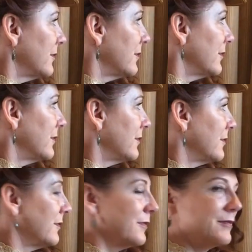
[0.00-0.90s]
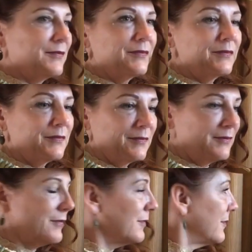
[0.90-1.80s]

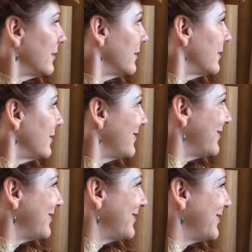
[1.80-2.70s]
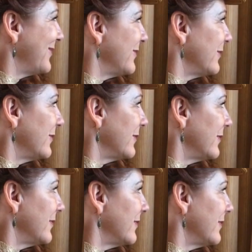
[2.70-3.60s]
No words are spoken by the person on screen.